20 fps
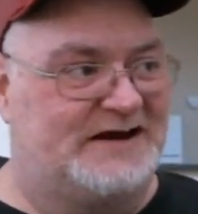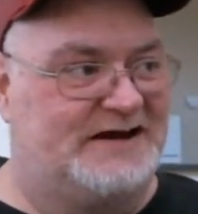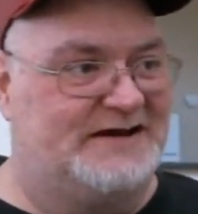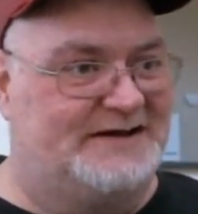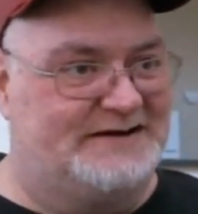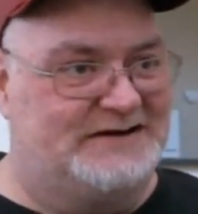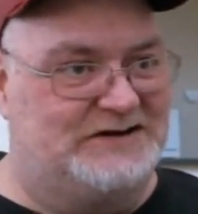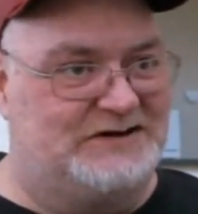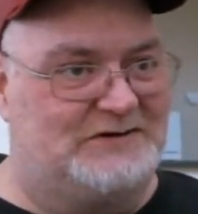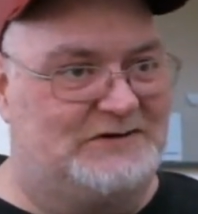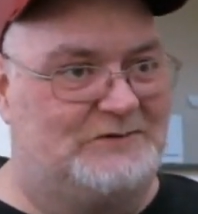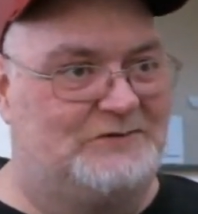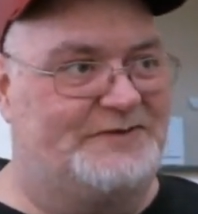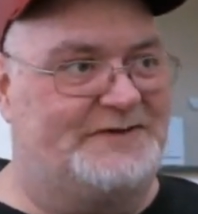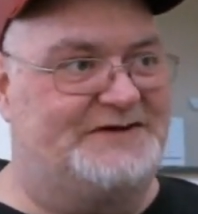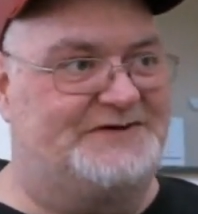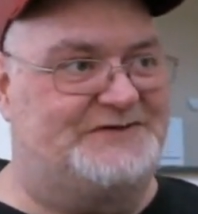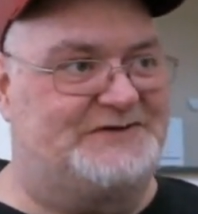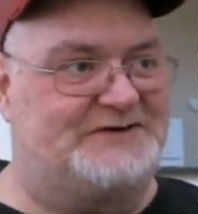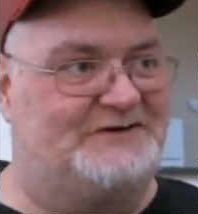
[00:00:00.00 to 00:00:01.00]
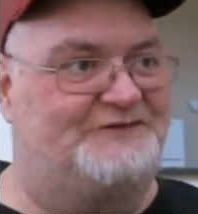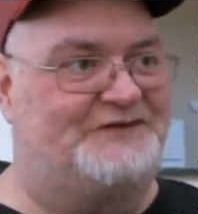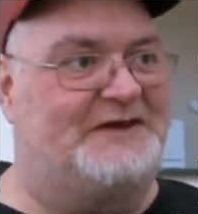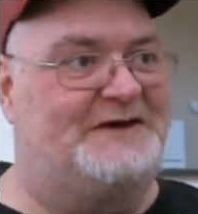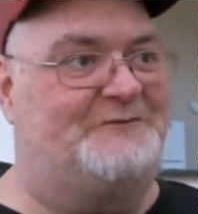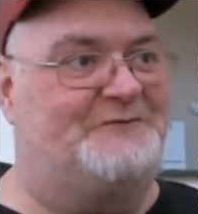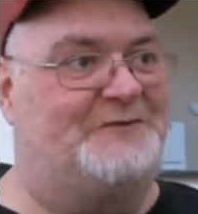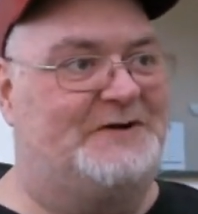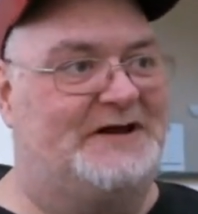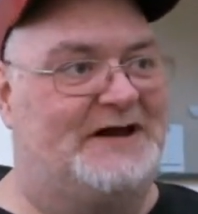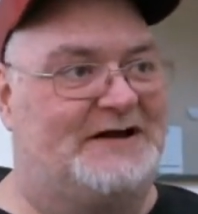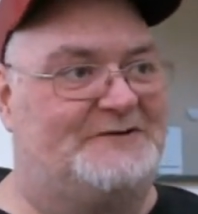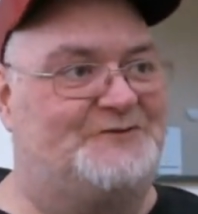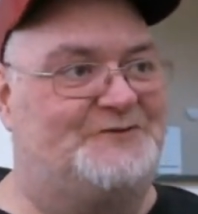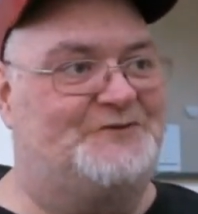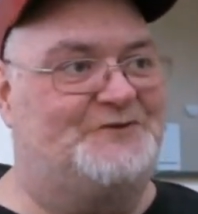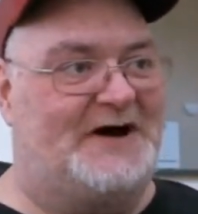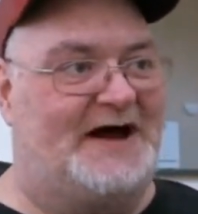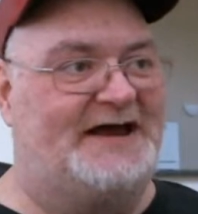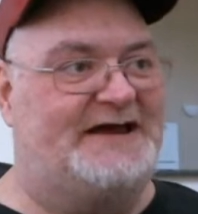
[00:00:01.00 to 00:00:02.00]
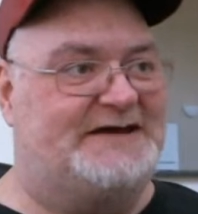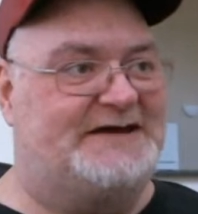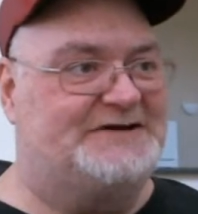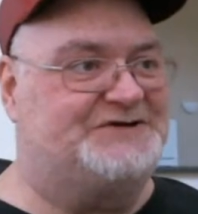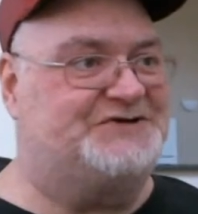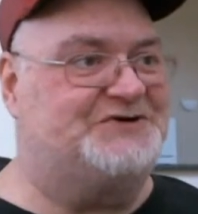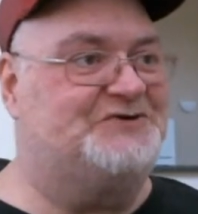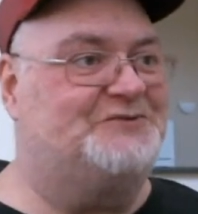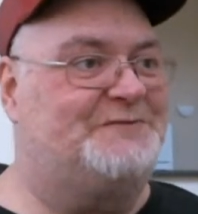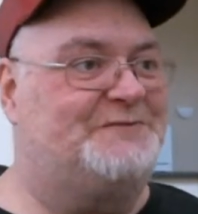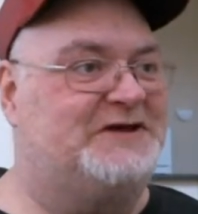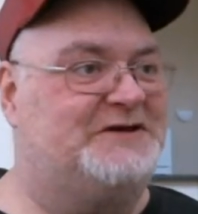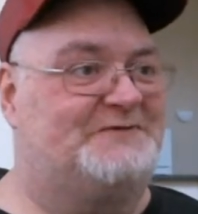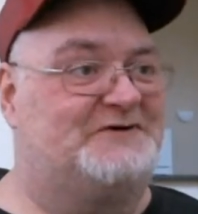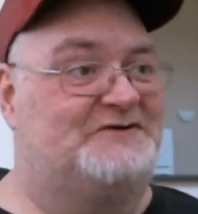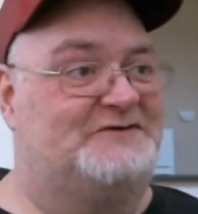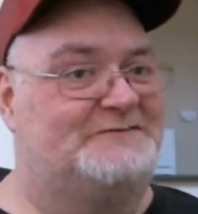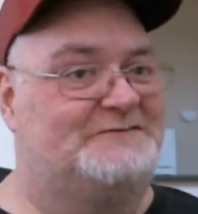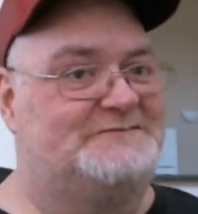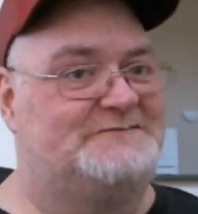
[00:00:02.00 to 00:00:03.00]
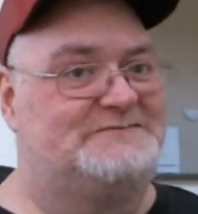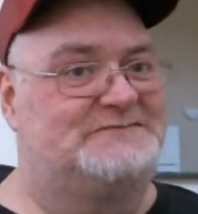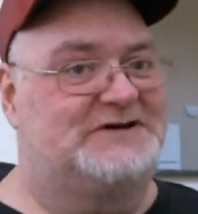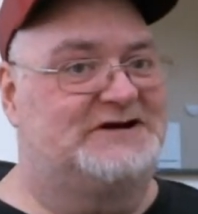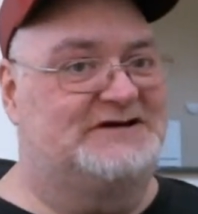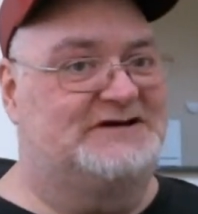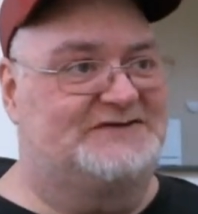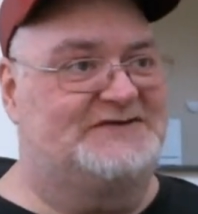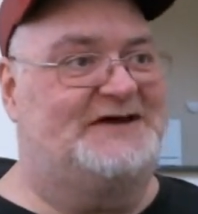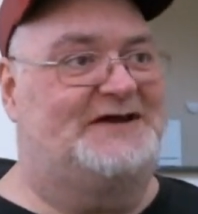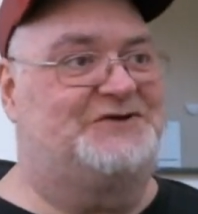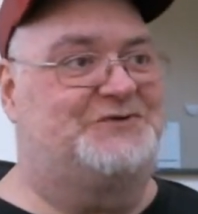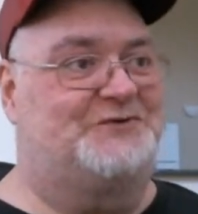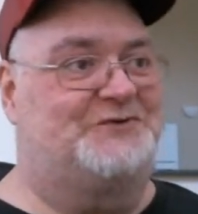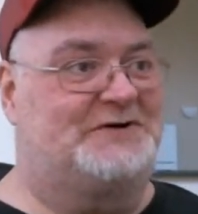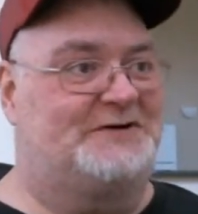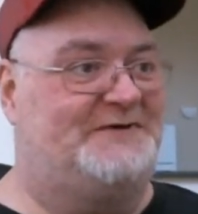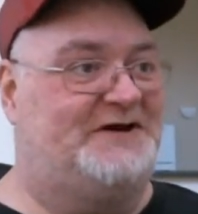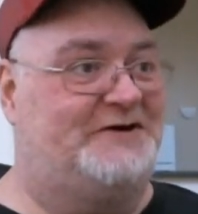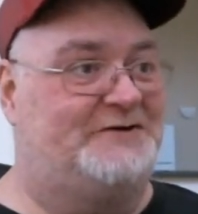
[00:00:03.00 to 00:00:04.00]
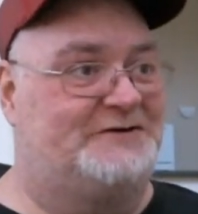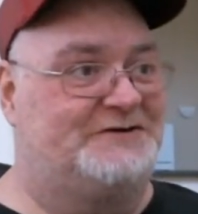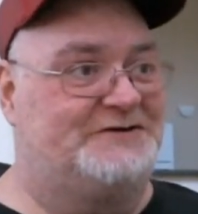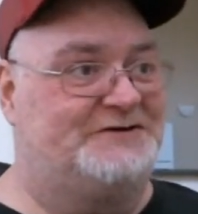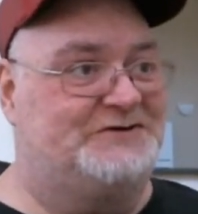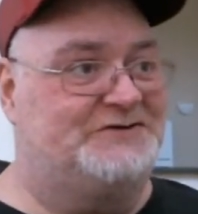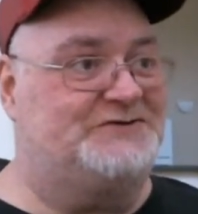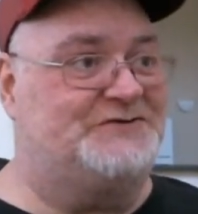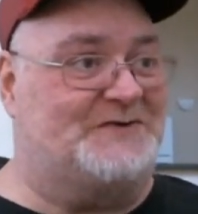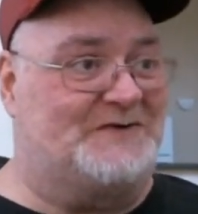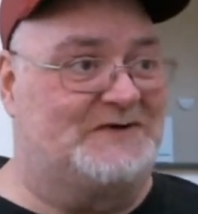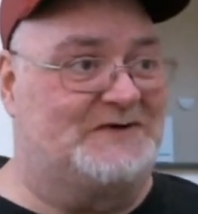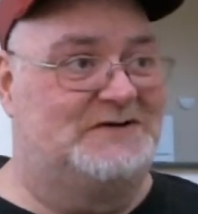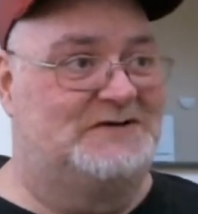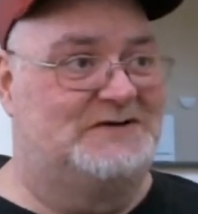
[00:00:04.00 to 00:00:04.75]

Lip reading: And, there's stuff that I can show people, because that's what I'm here to do.